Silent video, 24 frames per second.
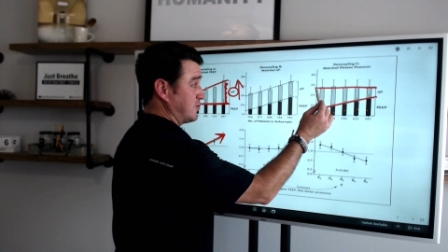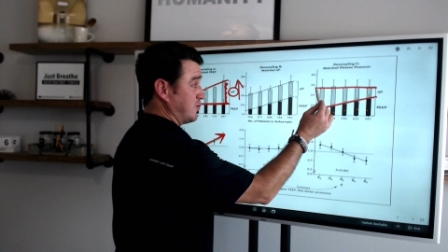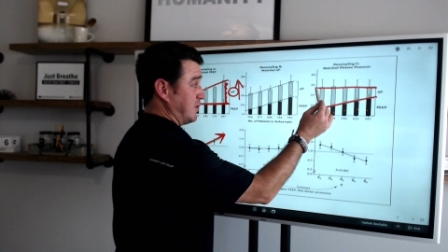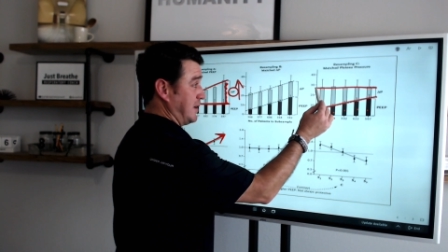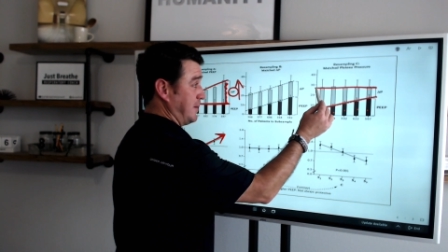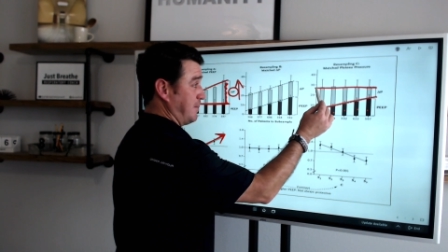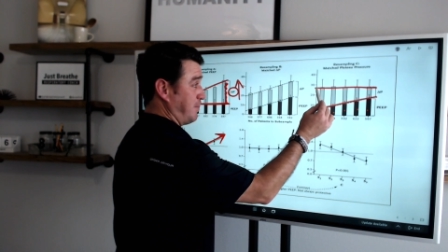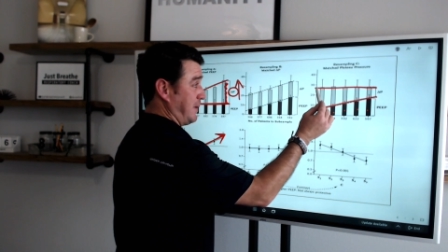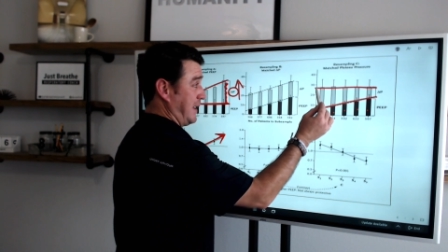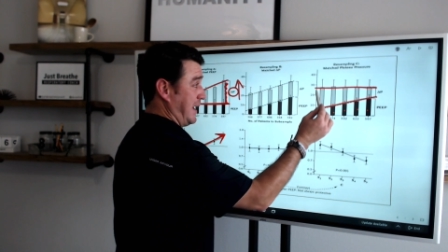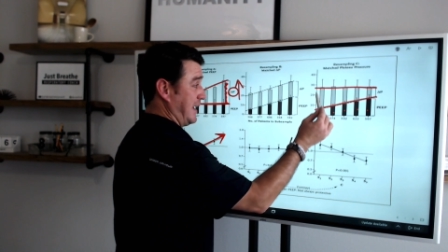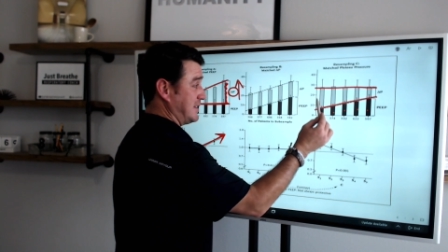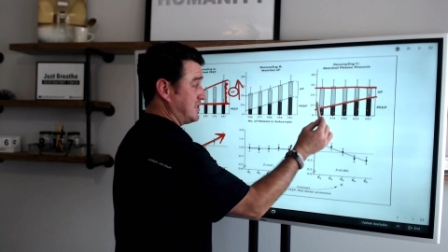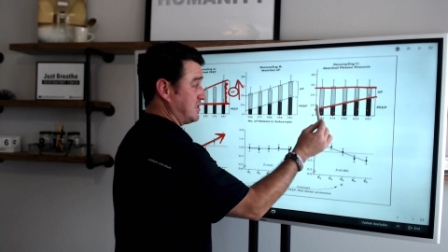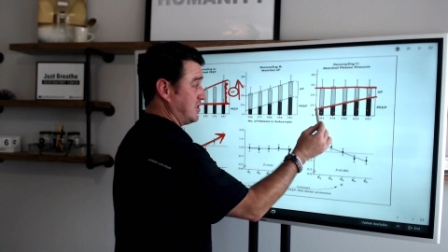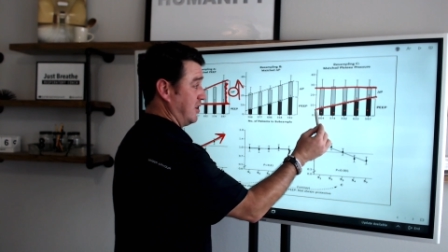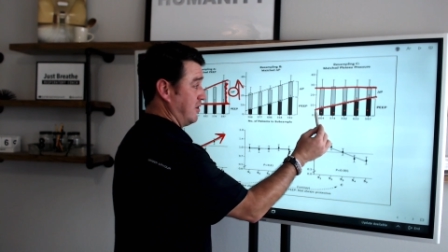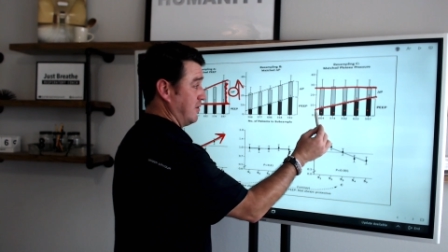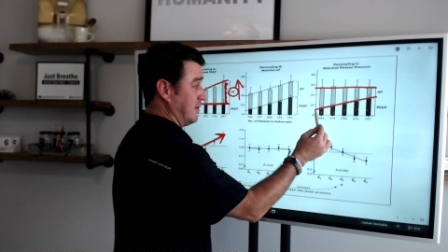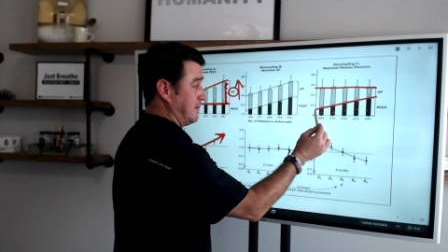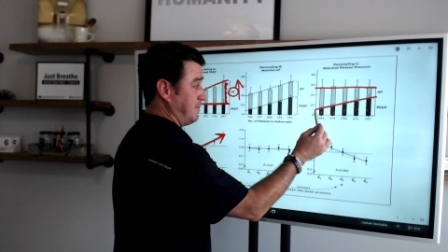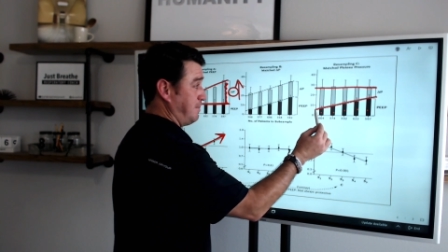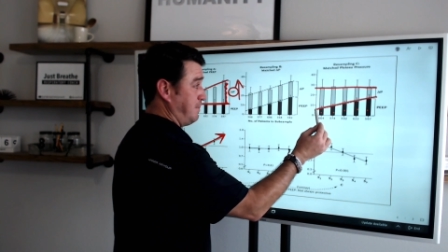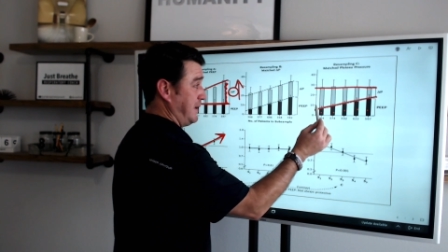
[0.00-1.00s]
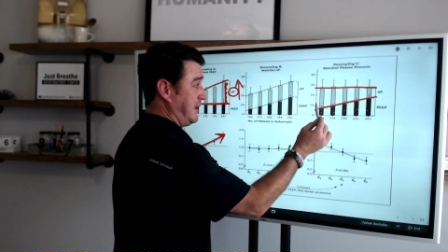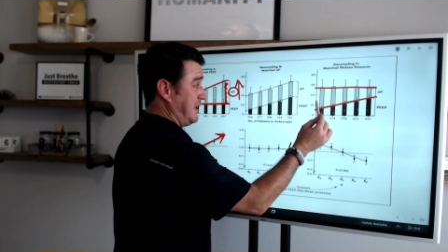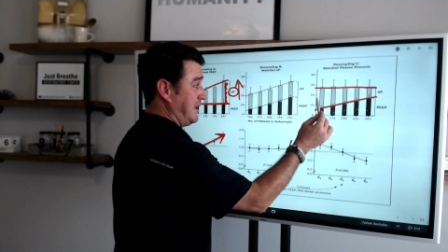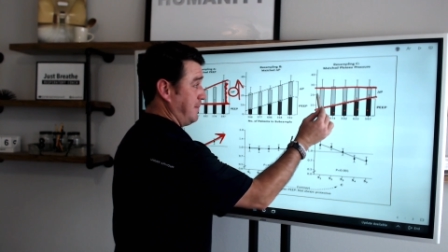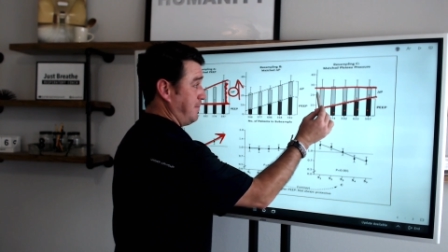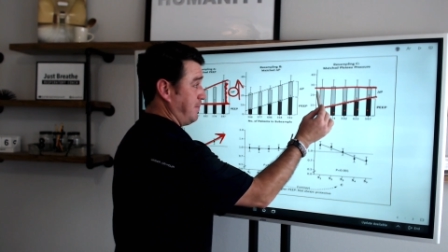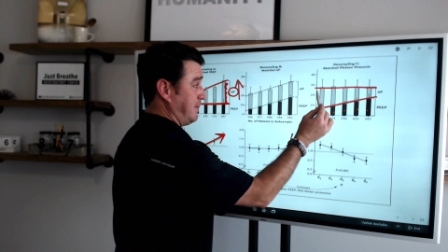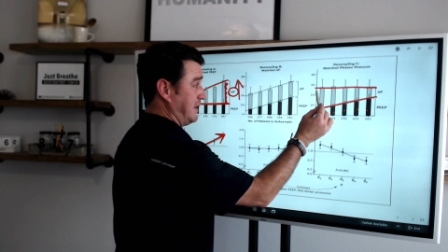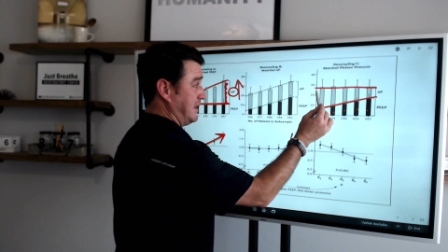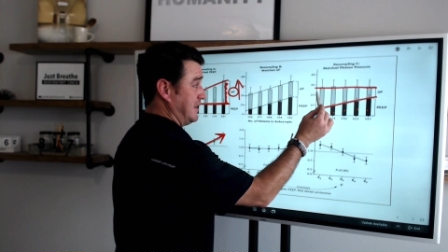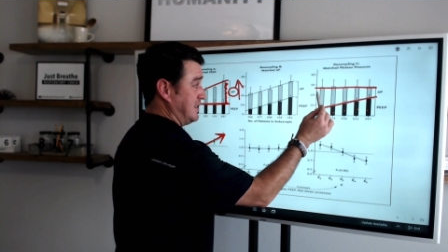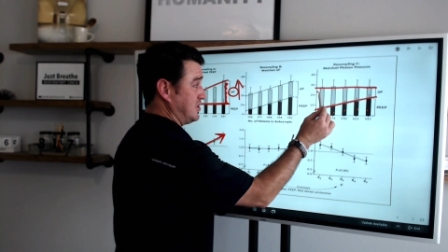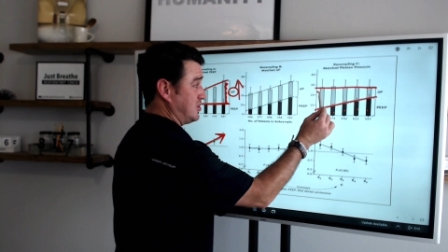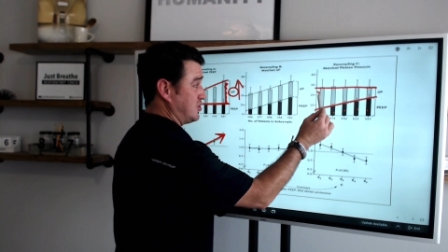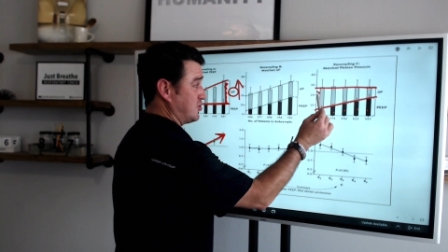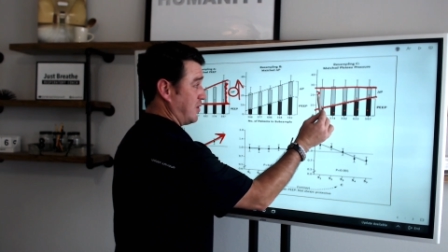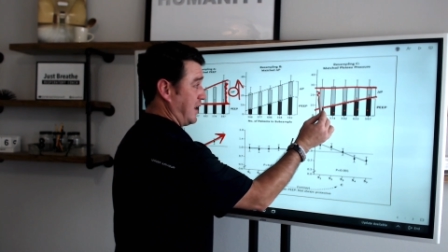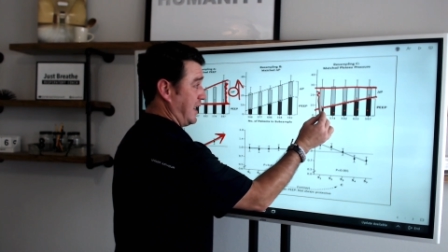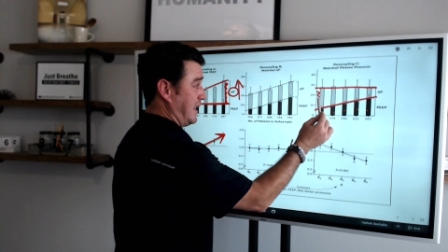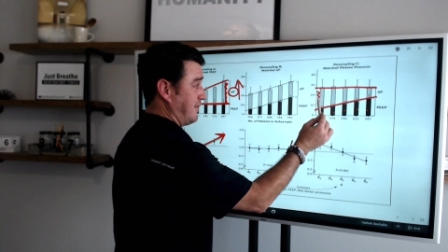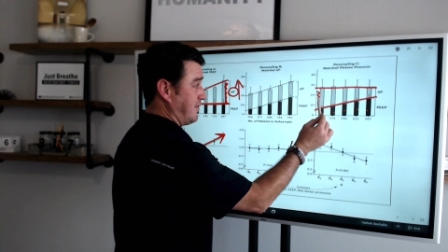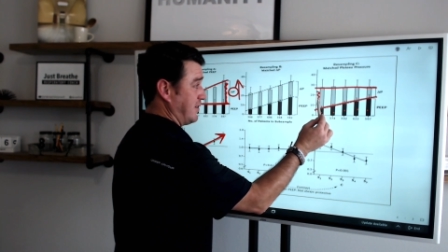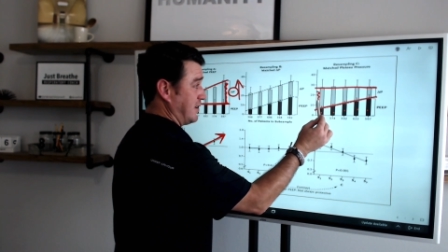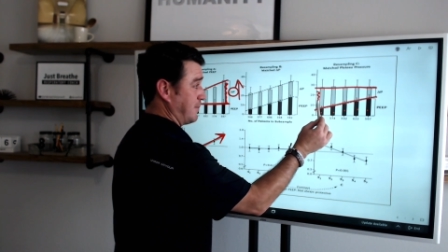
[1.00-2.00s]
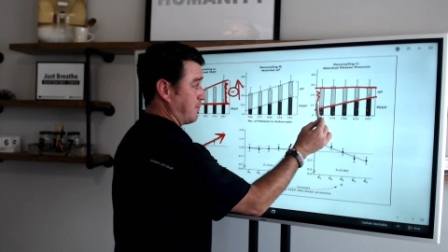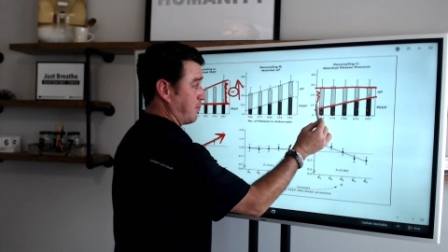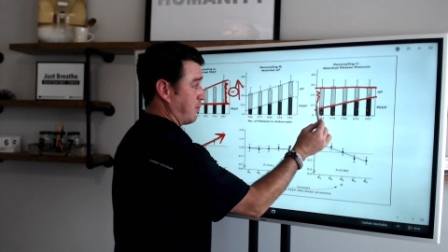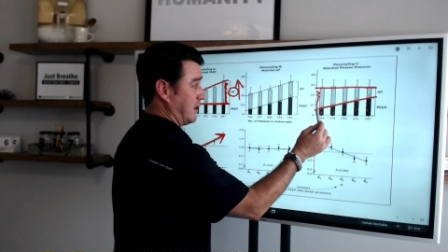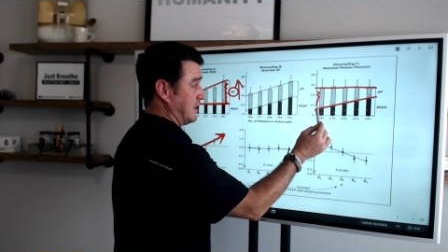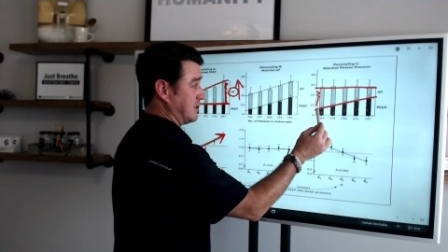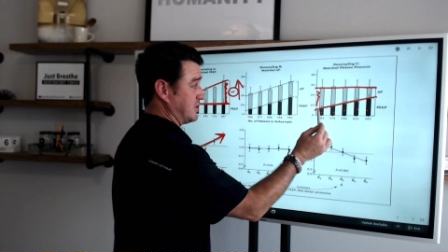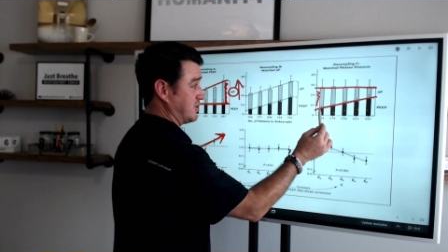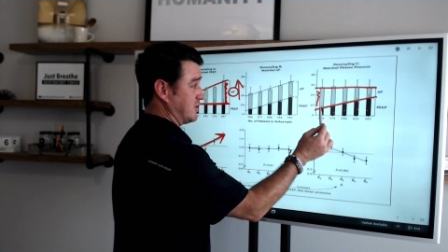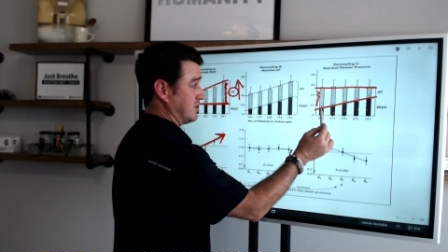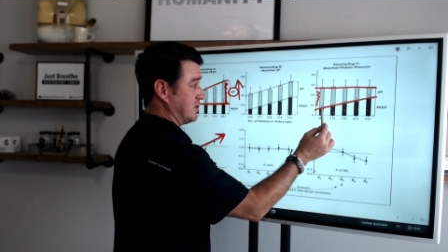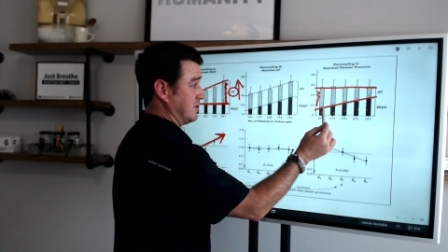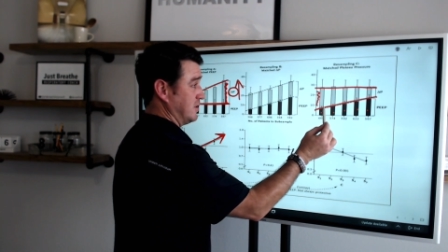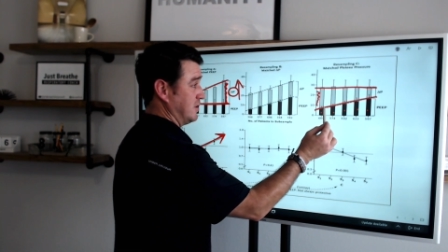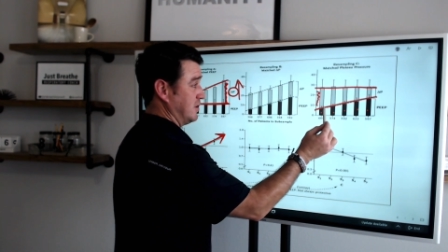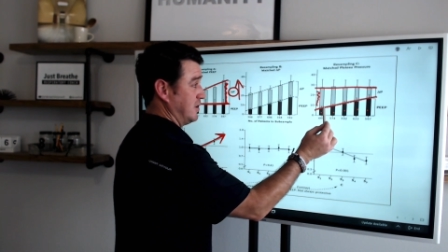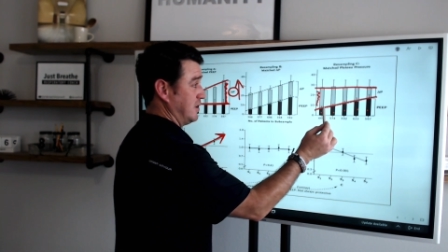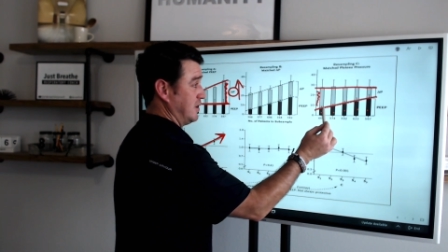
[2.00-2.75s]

between plateau and PEEP is driving pressure.